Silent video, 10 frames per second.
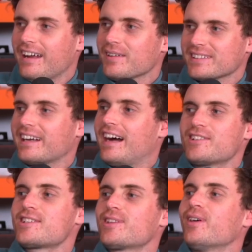And I was like, I
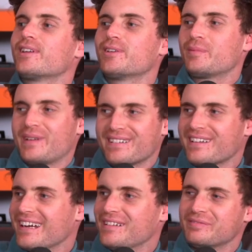just thought you were being
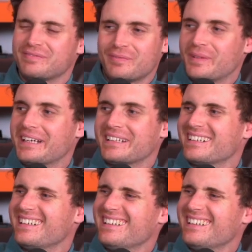kind of weird.